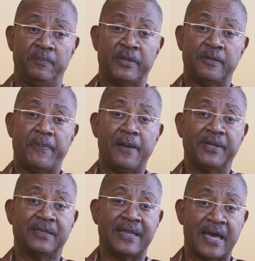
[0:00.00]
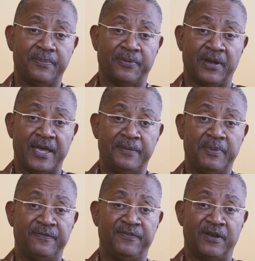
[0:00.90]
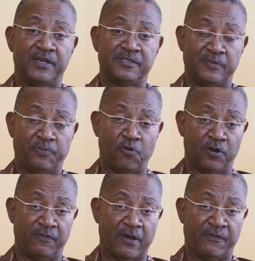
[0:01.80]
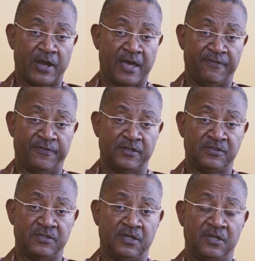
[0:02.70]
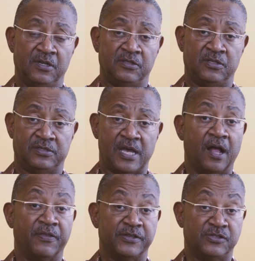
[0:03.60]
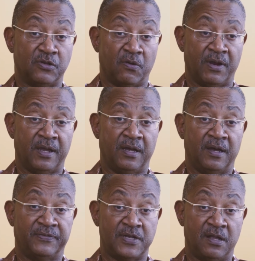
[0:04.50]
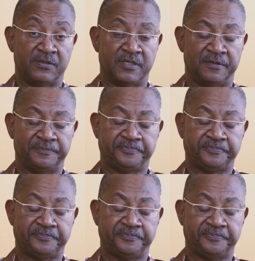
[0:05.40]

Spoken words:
but the public library had been very supportive of our efforts to tell the story of Tulsa.